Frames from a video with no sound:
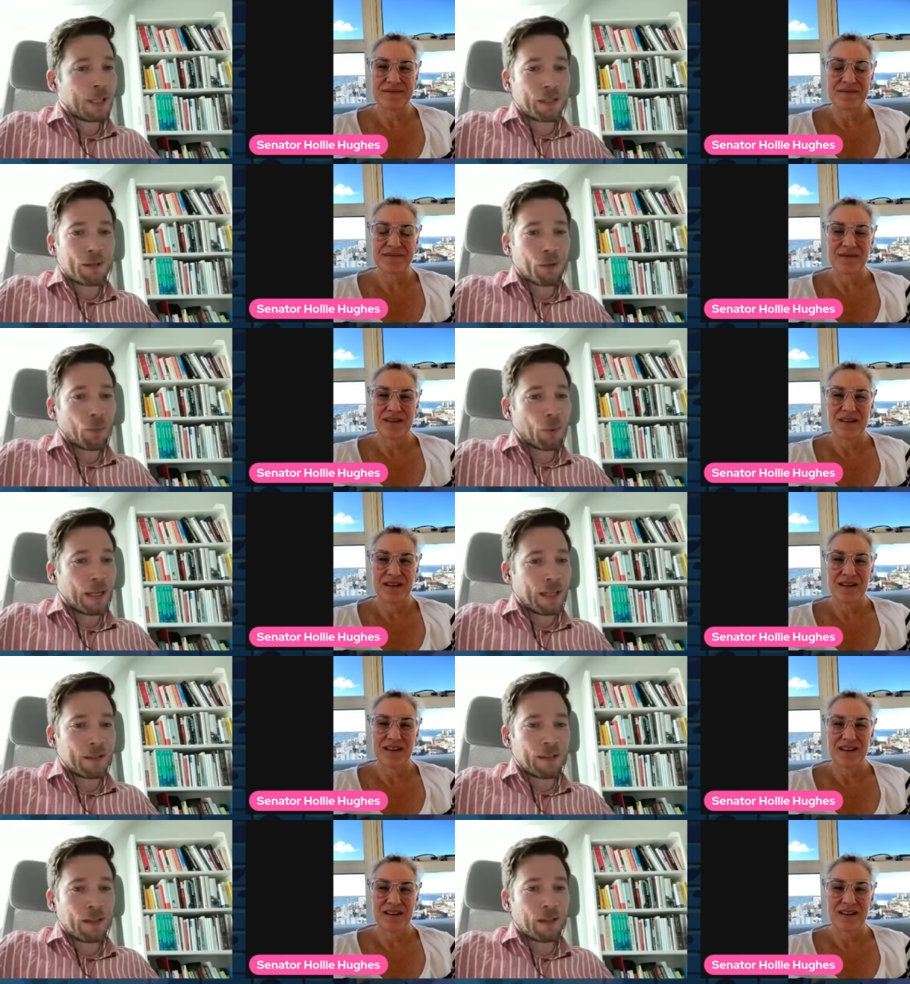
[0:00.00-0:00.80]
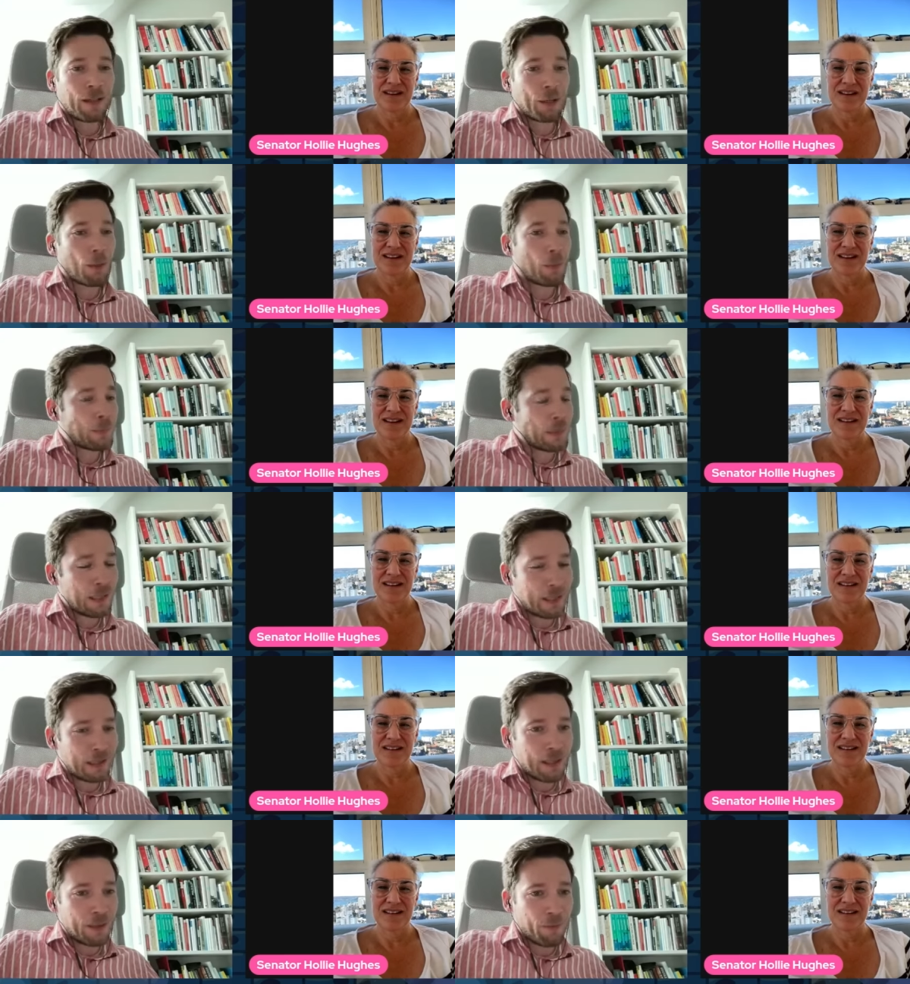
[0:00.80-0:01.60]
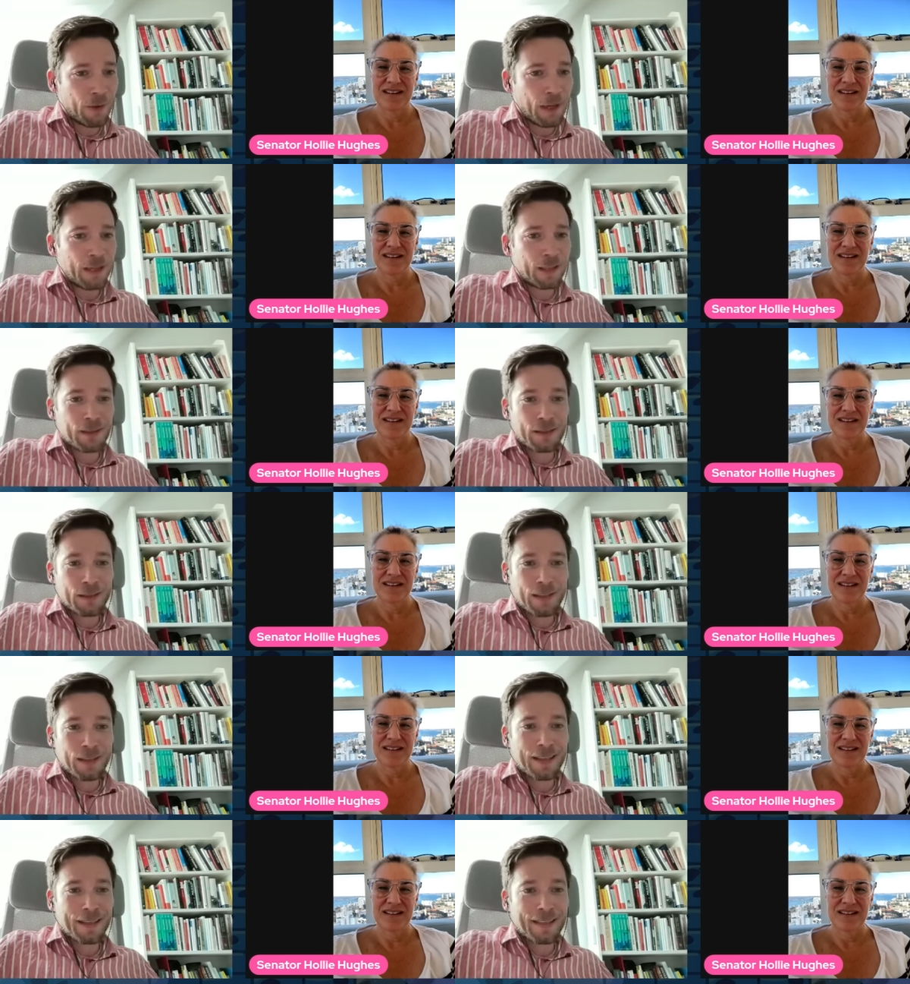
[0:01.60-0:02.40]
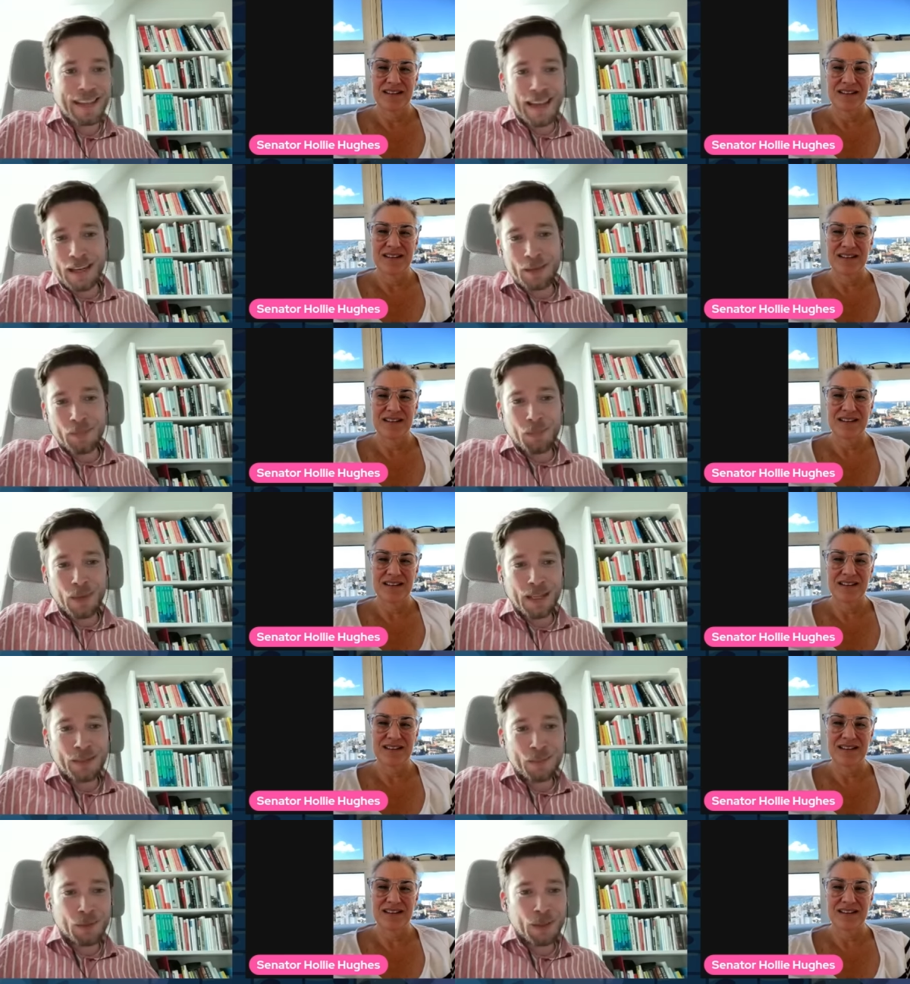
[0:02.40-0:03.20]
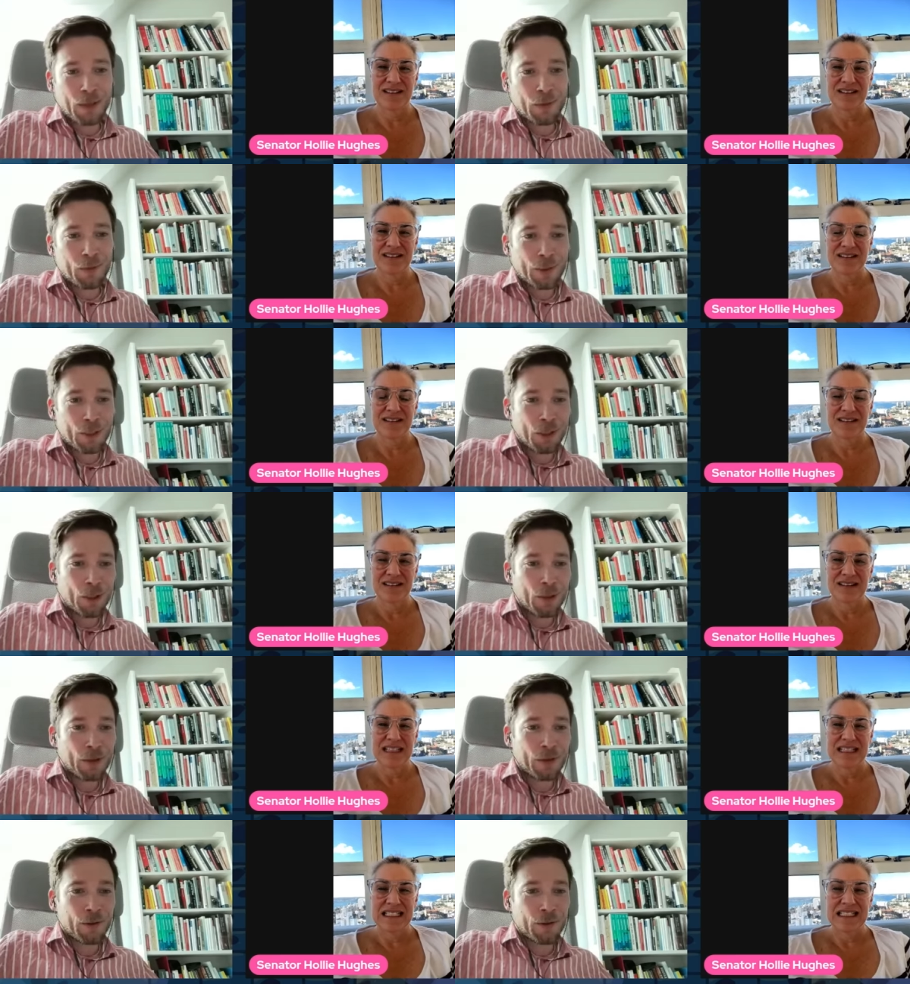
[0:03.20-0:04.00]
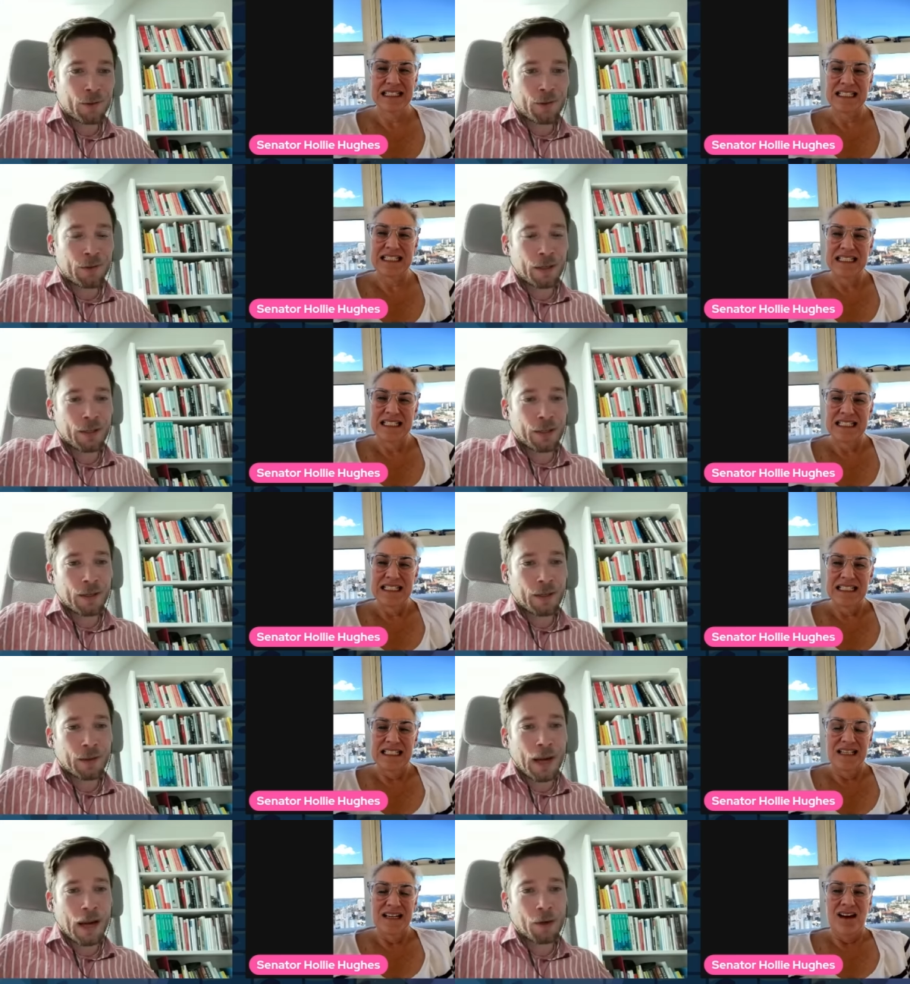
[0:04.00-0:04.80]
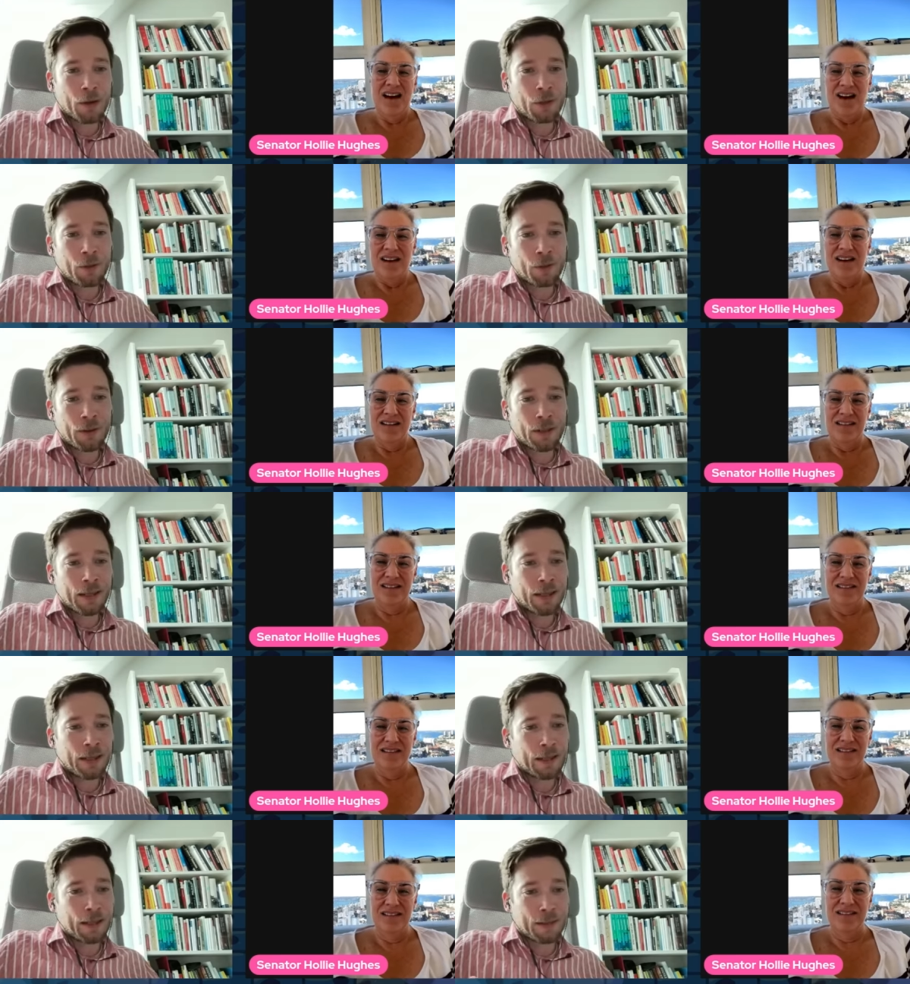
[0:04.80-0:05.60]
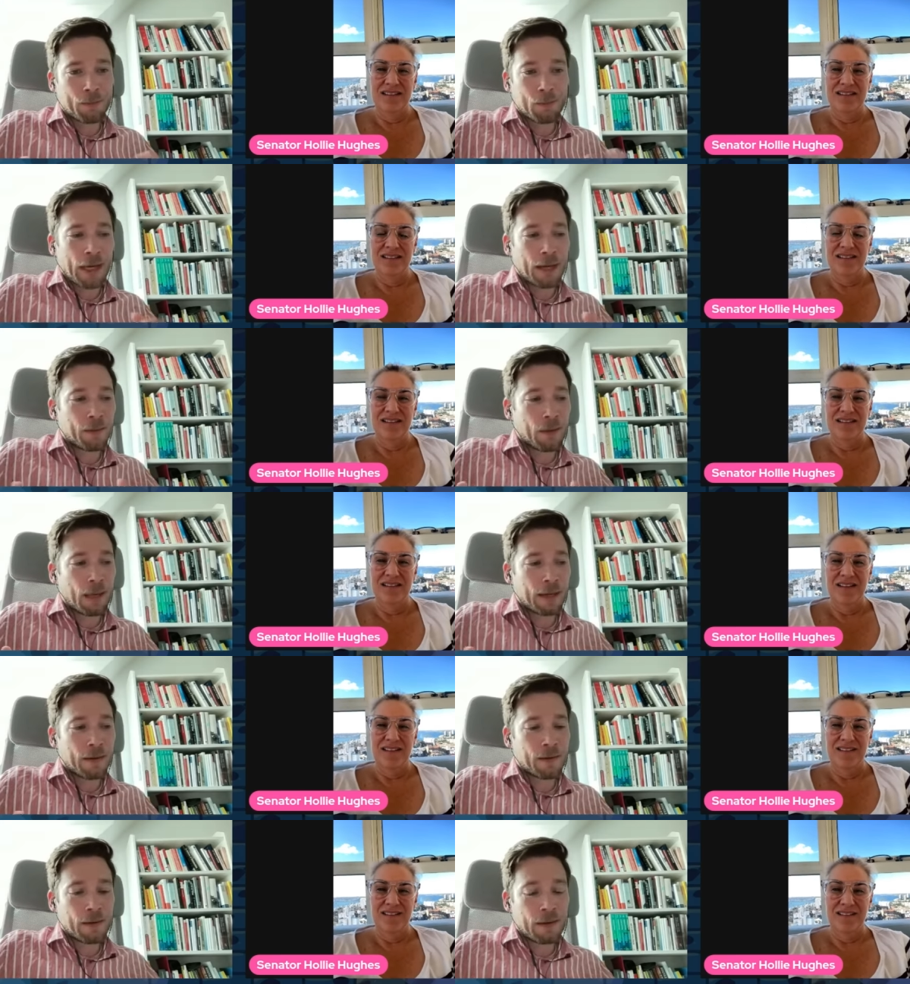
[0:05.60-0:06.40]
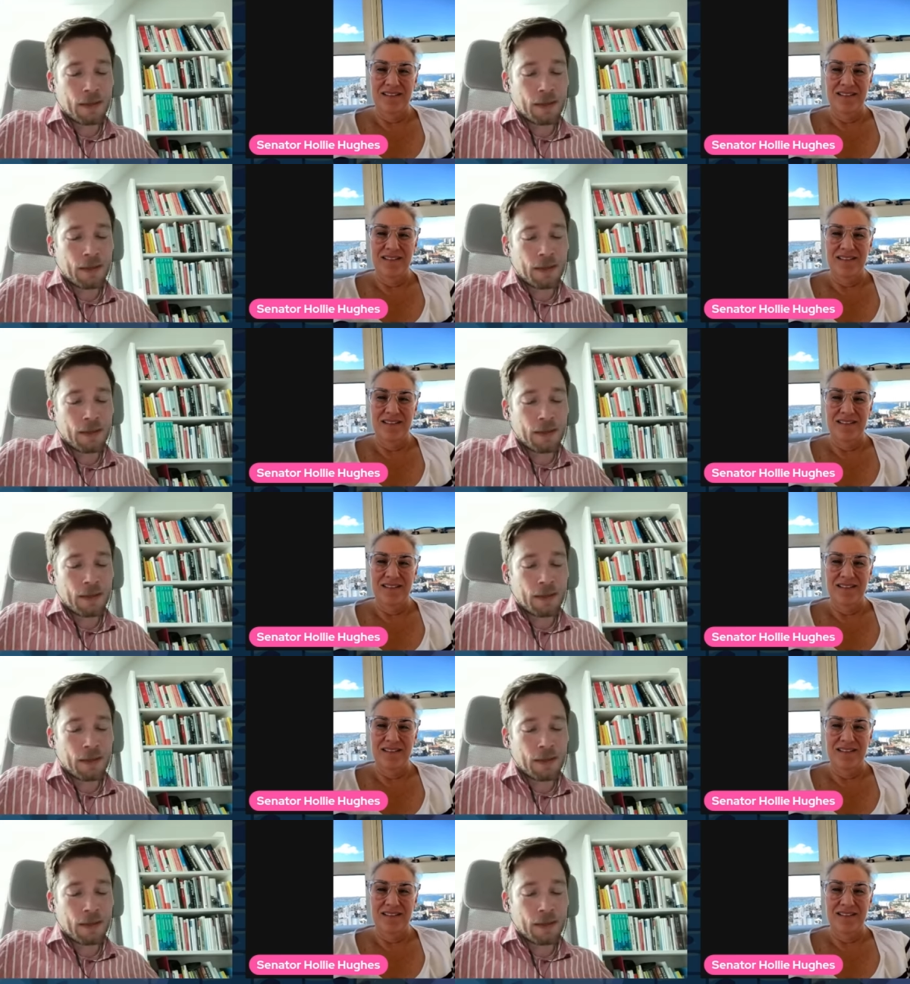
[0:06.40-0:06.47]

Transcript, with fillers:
Speaker 1: need to wait till it completely fails and then it might be overturned or how do you think and and